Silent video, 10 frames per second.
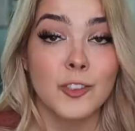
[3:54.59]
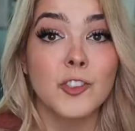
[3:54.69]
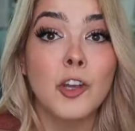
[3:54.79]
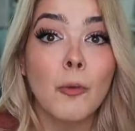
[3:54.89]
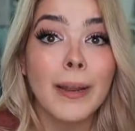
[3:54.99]

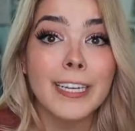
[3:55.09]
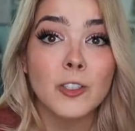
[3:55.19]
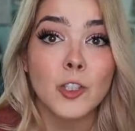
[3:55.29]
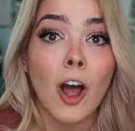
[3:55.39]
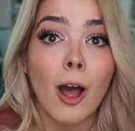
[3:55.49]
So many
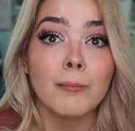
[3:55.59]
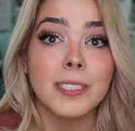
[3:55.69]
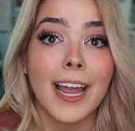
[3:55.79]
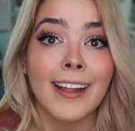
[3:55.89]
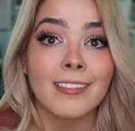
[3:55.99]

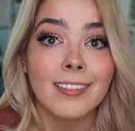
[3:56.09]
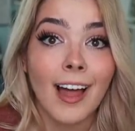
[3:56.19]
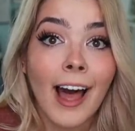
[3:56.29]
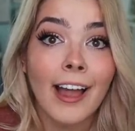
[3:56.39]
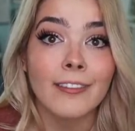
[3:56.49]
jobs and
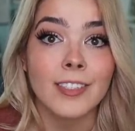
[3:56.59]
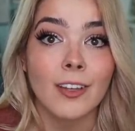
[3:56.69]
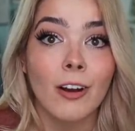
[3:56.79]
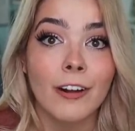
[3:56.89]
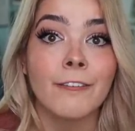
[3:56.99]
lives
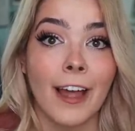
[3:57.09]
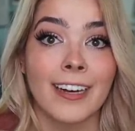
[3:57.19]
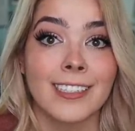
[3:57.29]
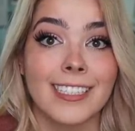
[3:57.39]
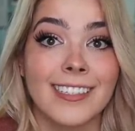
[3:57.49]
are
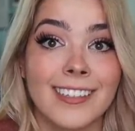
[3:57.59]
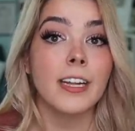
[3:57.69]
affected.